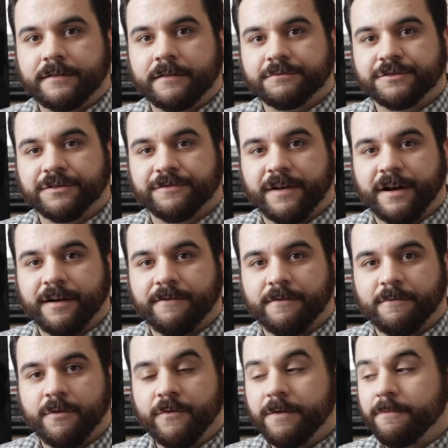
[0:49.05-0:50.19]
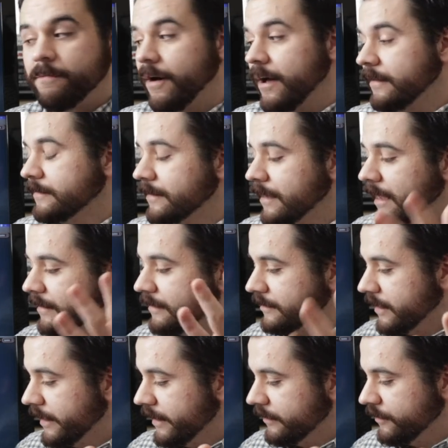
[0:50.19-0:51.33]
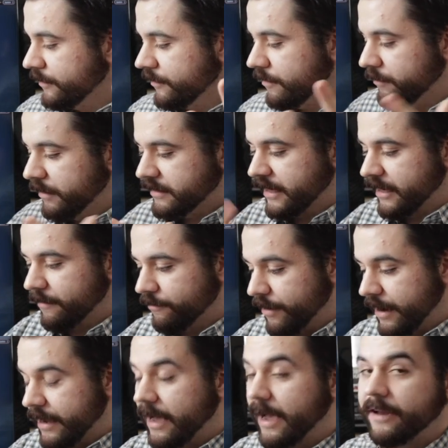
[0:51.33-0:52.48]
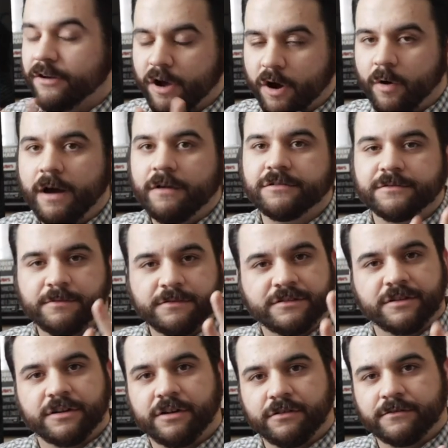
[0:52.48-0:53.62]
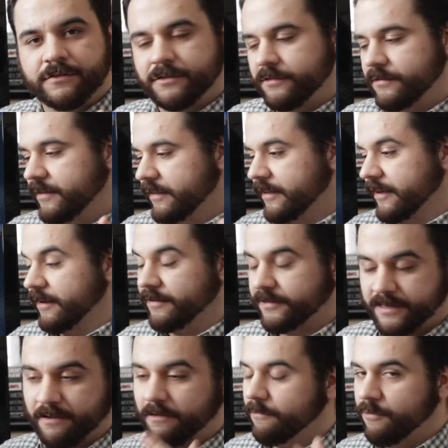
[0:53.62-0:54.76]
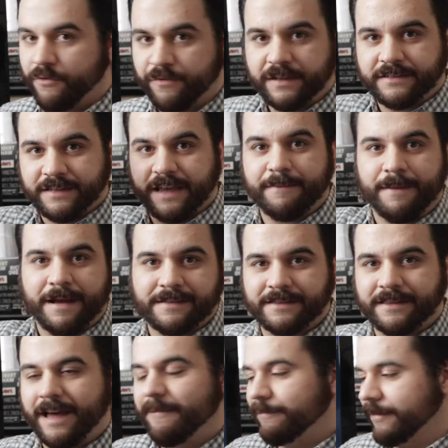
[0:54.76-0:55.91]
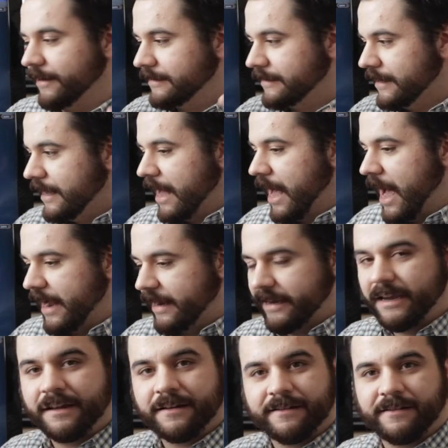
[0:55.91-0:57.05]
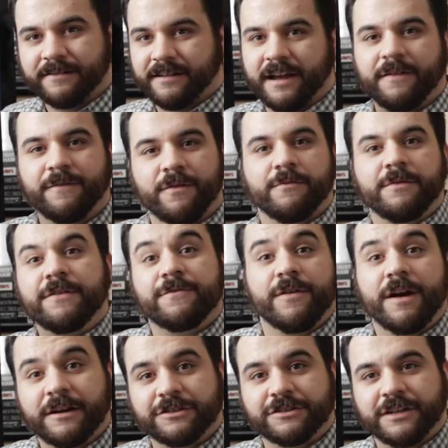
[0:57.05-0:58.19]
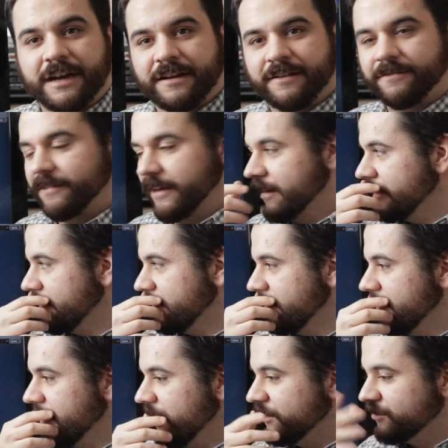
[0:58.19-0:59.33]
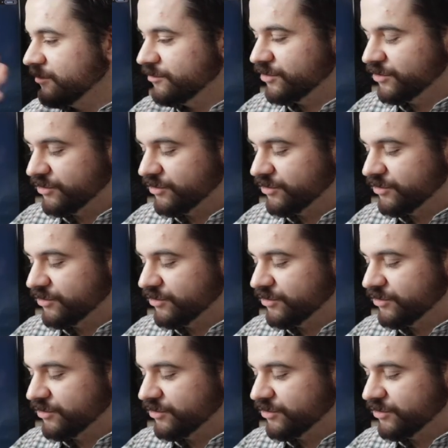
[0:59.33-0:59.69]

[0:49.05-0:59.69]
dumpster fire of a movie, but I decided, you know, let me take a break. I know I was supposed to go to like the Kurosawa movies and get back to that, but I need kind of a refresh, kind of like a, a new